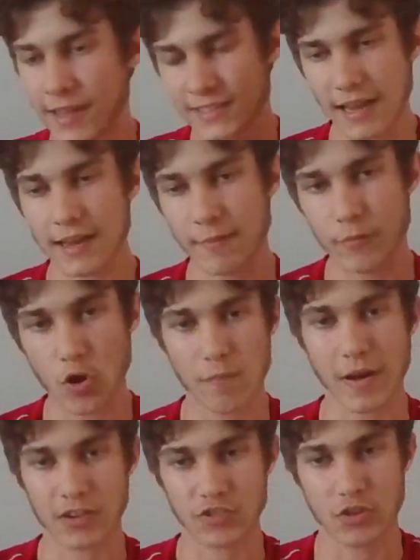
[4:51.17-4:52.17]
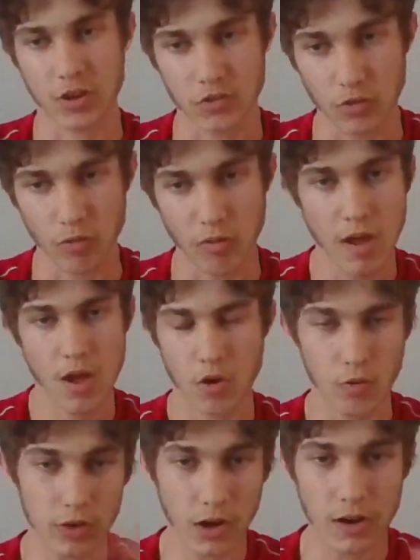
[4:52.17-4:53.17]
Sell him, no passion at all.
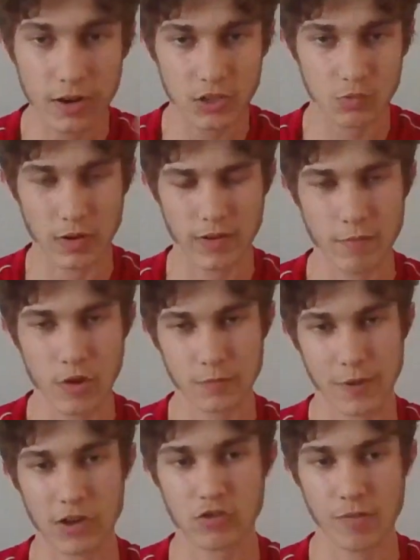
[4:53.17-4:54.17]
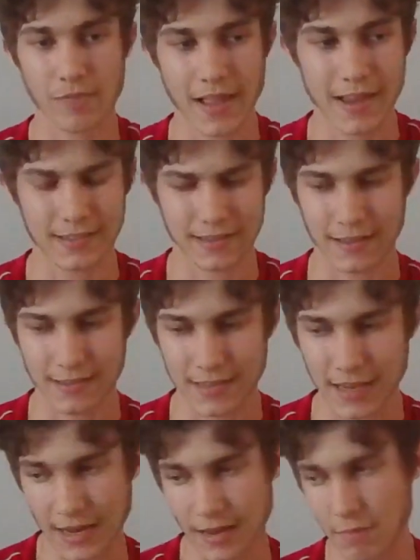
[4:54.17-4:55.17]
Onana is one of the most passionate players in the
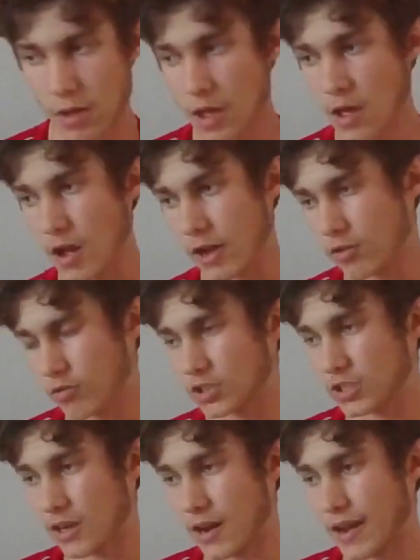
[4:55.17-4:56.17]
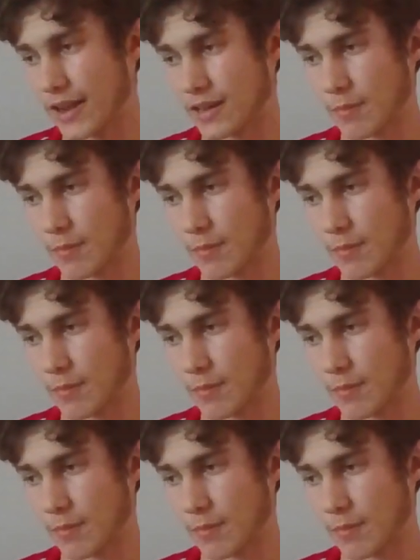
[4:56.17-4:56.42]
team alongside,